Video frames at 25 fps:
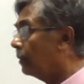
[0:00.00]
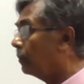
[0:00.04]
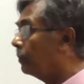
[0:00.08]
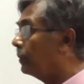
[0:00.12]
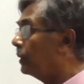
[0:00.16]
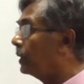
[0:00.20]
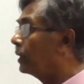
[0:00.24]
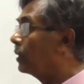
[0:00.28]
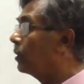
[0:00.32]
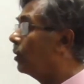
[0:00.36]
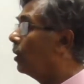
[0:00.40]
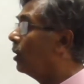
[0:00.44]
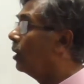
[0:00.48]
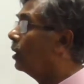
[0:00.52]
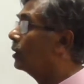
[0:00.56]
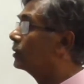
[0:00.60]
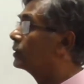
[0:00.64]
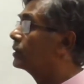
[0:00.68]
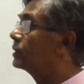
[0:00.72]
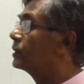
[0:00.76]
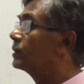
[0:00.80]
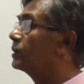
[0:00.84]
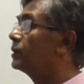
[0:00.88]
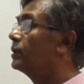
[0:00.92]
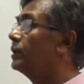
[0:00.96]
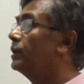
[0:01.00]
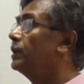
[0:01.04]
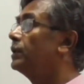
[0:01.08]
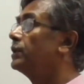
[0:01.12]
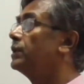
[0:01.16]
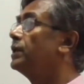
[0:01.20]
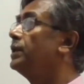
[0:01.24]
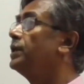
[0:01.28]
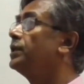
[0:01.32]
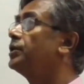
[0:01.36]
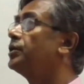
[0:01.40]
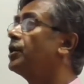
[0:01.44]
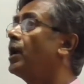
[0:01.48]
because
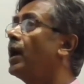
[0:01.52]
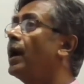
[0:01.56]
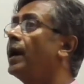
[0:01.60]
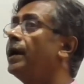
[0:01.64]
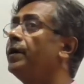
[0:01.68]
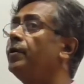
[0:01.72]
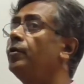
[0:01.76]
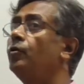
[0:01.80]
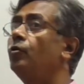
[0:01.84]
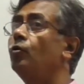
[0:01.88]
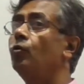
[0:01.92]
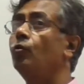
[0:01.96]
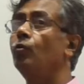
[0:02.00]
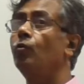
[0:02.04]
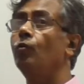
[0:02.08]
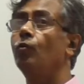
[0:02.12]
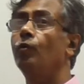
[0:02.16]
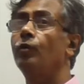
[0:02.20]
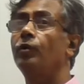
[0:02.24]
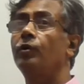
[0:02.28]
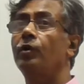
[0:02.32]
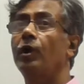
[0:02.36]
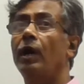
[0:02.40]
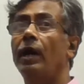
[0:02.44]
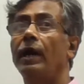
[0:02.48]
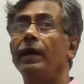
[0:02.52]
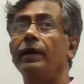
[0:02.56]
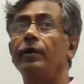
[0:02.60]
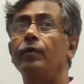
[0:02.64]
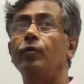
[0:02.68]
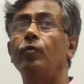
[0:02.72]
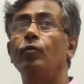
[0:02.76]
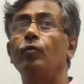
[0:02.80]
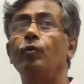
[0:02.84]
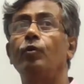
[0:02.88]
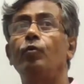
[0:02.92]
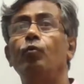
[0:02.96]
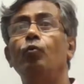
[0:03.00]
he tried to
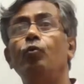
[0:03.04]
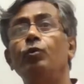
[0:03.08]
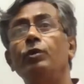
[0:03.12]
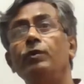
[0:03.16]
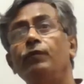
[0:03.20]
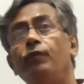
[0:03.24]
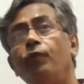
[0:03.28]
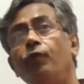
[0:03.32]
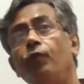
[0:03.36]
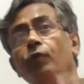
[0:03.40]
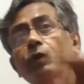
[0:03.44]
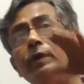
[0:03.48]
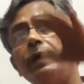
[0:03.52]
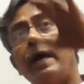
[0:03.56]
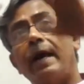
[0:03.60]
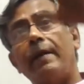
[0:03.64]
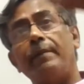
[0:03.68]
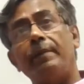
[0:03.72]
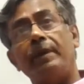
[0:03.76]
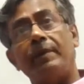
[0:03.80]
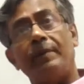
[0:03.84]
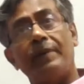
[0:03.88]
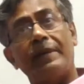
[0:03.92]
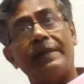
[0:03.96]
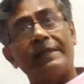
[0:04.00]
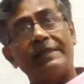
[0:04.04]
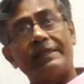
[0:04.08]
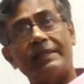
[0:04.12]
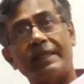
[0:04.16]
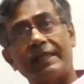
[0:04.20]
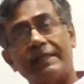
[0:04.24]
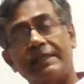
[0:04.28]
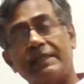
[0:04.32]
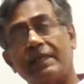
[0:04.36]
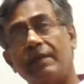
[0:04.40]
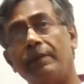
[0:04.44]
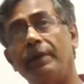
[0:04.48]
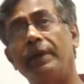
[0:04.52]
do the full time dependent
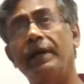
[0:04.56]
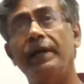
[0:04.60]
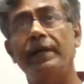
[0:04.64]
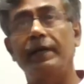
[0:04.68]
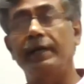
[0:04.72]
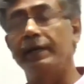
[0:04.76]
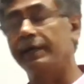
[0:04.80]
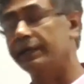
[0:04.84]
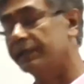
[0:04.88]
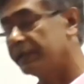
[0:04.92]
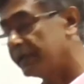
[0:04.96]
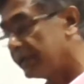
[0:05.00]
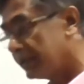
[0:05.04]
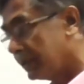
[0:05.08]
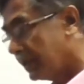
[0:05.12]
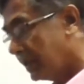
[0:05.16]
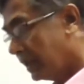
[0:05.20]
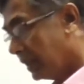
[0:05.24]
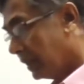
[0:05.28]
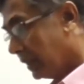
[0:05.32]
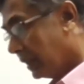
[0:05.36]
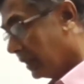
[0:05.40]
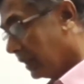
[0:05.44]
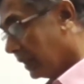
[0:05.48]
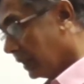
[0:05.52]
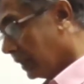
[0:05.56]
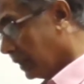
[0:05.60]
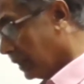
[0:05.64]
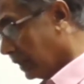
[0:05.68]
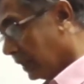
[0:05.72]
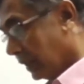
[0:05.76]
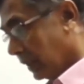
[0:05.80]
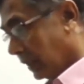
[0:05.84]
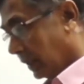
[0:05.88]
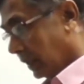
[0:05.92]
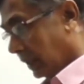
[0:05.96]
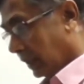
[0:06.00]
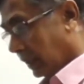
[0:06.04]
statistical mechanics,
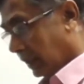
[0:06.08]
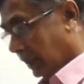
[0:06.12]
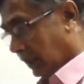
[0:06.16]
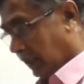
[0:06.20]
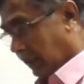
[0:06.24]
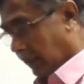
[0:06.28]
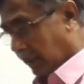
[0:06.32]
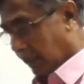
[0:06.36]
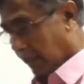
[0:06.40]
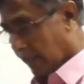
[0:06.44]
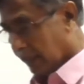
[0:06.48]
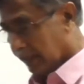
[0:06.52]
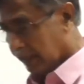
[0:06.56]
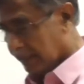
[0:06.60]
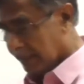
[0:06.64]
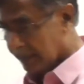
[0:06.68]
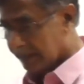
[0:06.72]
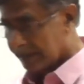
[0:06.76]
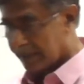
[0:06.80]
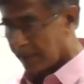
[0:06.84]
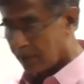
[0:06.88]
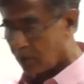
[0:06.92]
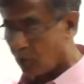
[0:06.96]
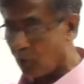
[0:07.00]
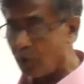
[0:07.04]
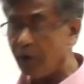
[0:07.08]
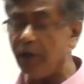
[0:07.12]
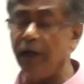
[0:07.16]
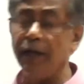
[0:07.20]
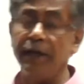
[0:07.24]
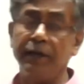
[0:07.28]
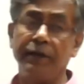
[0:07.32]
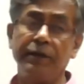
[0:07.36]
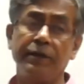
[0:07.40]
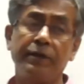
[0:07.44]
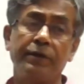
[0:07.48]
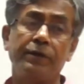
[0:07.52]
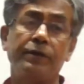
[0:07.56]
and things are
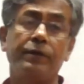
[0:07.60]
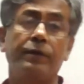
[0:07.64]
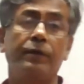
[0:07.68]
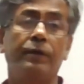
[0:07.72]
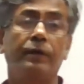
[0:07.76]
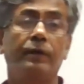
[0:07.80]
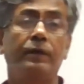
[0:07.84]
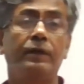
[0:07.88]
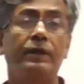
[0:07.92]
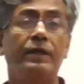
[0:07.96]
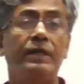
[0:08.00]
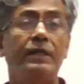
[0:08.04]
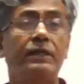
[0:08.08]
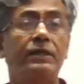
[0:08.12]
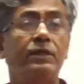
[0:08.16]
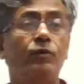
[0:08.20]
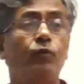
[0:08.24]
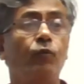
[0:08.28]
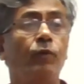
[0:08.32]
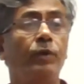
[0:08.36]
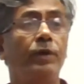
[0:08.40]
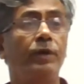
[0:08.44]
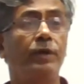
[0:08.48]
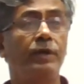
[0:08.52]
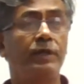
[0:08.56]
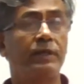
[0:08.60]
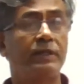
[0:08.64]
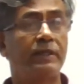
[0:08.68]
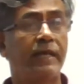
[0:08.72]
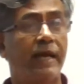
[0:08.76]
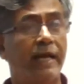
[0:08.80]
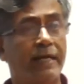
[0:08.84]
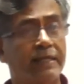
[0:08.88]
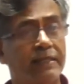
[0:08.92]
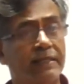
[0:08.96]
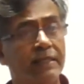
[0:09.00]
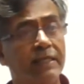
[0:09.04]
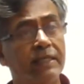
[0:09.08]
correlated. The reason we
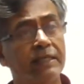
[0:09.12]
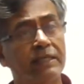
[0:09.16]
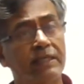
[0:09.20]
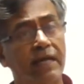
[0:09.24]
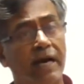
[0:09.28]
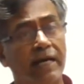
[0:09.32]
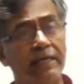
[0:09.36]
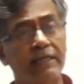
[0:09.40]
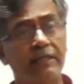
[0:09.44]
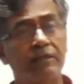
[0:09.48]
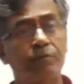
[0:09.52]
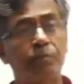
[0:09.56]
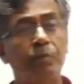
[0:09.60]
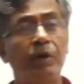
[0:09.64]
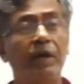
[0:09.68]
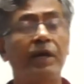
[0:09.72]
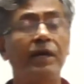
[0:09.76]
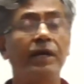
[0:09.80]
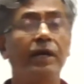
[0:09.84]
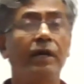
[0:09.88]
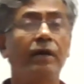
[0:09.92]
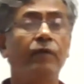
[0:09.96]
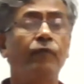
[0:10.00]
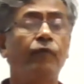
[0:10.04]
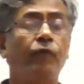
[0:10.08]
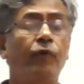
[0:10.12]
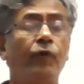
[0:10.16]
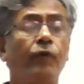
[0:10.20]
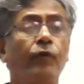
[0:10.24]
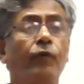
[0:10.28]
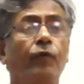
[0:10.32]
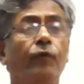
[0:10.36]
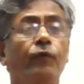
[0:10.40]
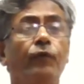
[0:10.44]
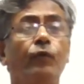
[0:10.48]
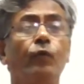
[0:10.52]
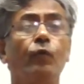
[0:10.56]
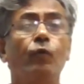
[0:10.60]
exist, I speak here in front
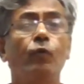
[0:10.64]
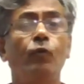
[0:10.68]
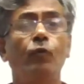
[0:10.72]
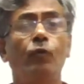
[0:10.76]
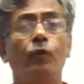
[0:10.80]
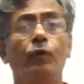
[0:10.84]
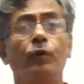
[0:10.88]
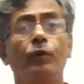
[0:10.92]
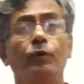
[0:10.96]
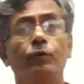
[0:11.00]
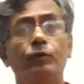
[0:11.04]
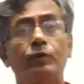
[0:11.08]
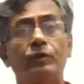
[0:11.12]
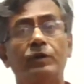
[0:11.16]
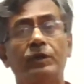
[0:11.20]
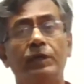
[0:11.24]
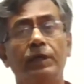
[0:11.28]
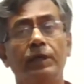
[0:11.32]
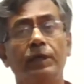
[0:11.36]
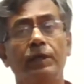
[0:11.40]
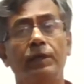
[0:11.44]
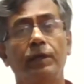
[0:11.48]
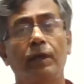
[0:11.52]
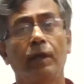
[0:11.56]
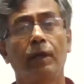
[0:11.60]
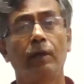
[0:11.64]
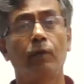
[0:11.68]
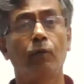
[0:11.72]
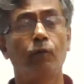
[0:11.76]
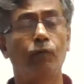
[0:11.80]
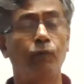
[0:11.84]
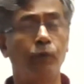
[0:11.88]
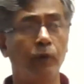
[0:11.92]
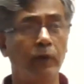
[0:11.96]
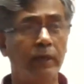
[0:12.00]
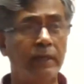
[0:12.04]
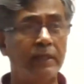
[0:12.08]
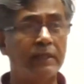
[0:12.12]
of you, you see it and
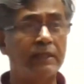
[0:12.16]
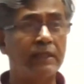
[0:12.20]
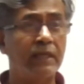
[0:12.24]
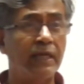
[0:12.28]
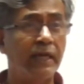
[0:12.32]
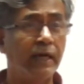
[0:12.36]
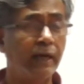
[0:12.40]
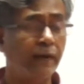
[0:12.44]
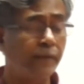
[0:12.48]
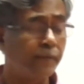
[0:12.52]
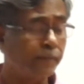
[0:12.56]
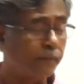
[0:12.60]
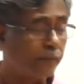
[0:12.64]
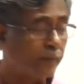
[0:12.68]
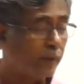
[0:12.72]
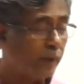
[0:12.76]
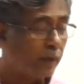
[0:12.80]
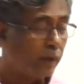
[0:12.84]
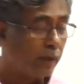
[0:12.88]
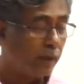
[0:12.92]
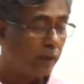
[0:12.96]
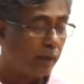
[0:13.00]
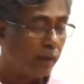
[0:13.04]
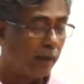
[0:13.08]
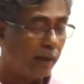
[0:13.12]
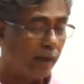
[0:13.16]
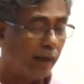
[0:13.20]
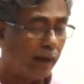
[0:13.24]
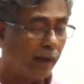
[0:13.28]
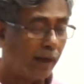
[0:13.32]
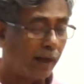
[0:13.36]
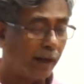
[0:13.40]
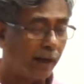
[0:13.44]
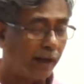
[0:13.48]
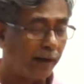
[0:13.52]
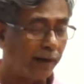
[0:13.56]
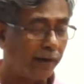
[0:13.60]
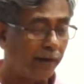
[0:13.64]
hopefully listening,
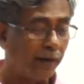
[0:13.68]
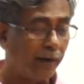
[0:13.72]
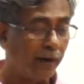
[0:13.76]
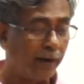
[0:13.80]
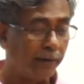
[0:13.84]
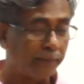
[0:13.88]
and